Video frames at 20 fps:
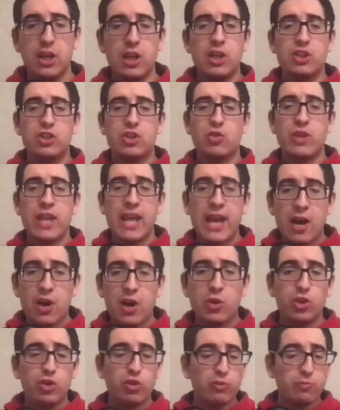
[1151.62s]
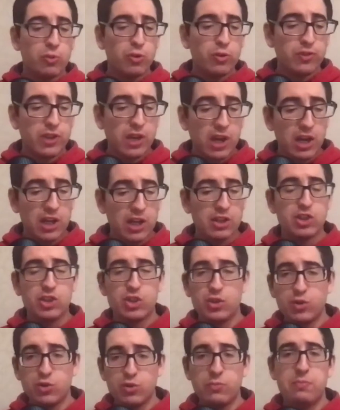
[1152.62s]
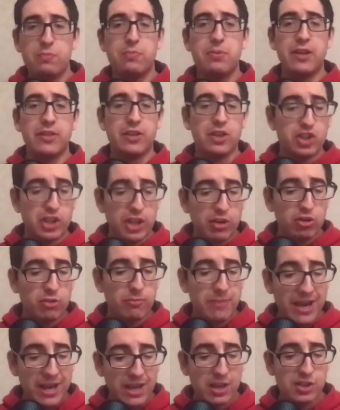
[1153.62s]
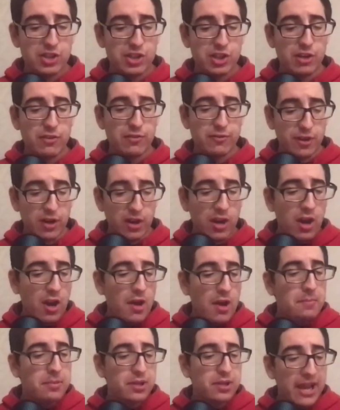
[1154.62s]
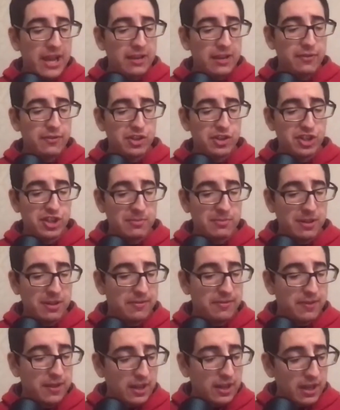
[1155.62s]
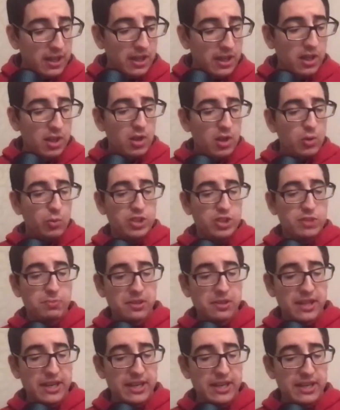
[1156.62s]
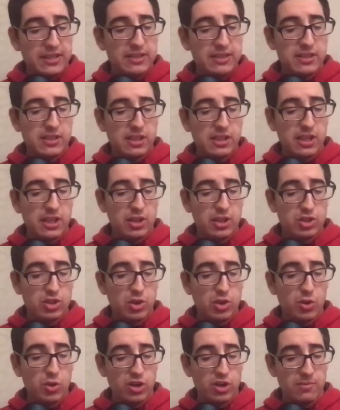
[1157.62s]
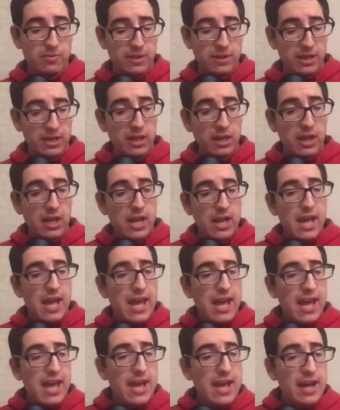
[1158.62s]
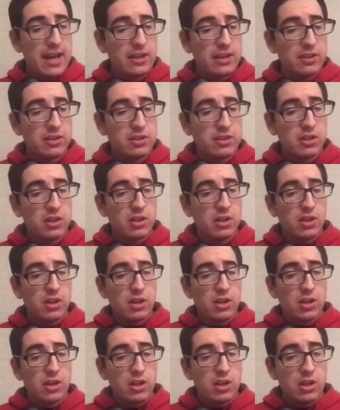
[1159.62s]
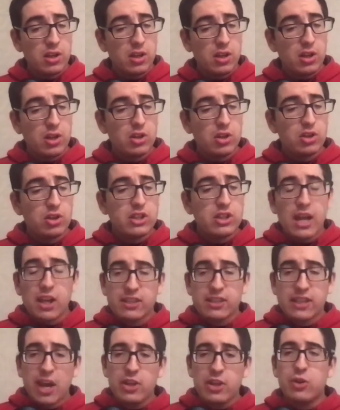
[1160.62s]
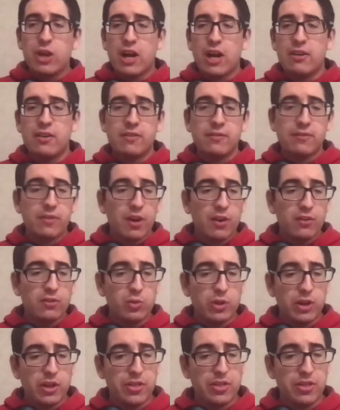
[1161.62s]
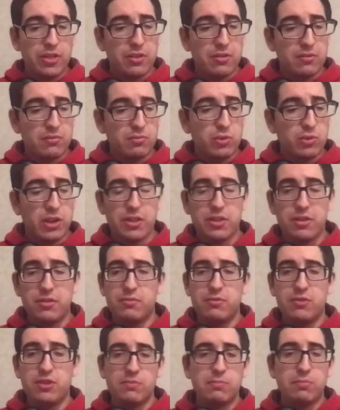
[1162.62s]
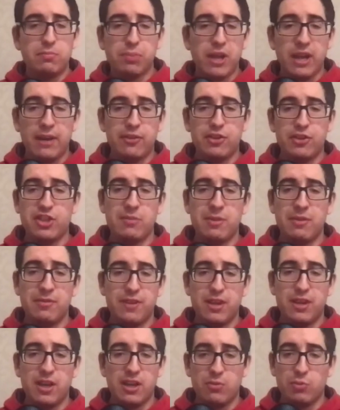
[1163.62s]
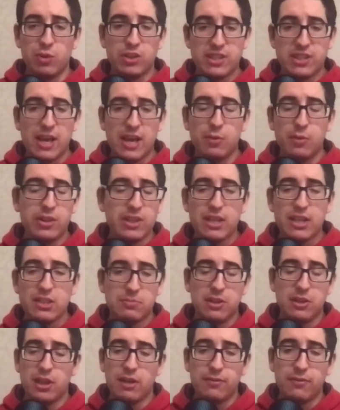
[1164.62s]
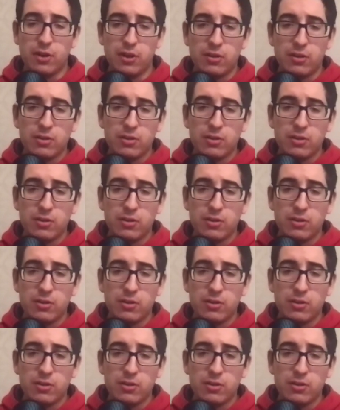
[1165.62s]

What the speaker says: So now you've moved on to being the general manager for Playing for Jimmy V, which plays in the tournament. And tell us how you got involved with Playing for Jimmy V and what that's been like for you.